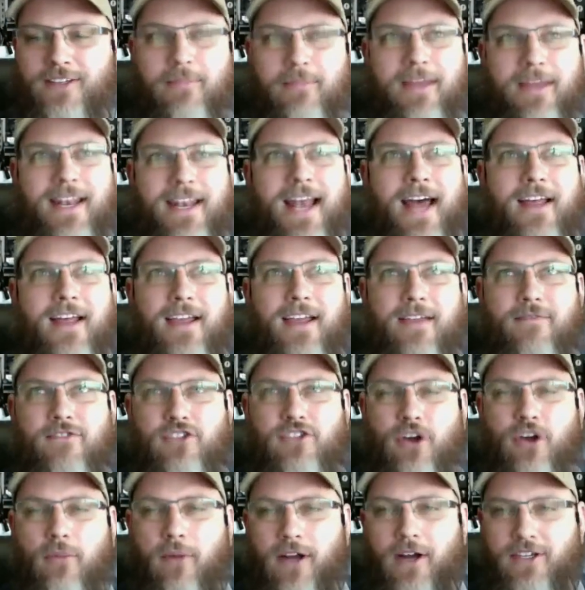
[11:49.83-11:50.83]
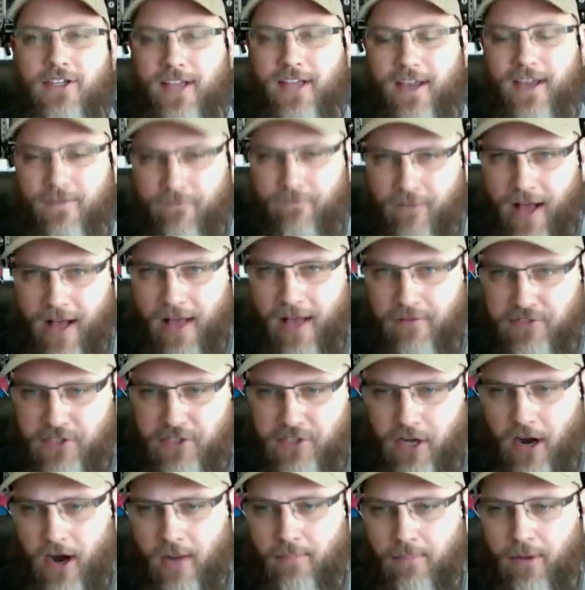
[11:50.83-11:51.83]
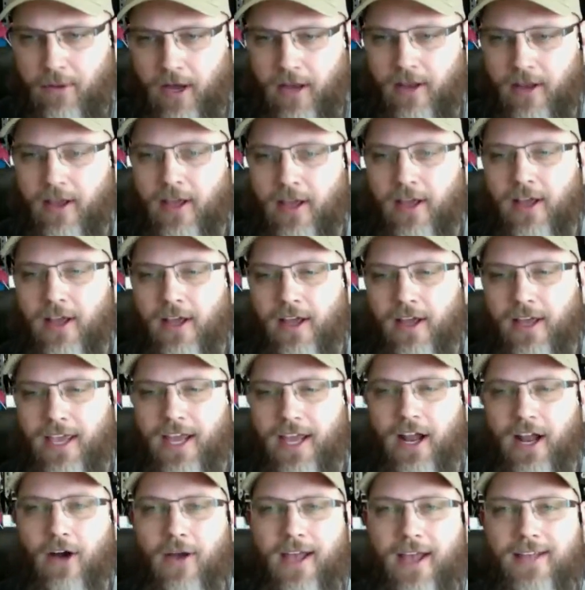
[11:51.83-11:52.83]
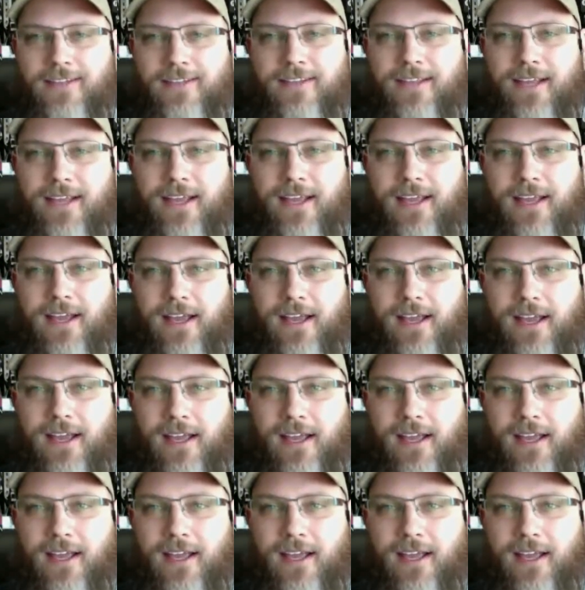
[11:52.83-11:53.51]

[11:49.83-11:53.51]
I mean, not even so much like 5-star, but you know, it's the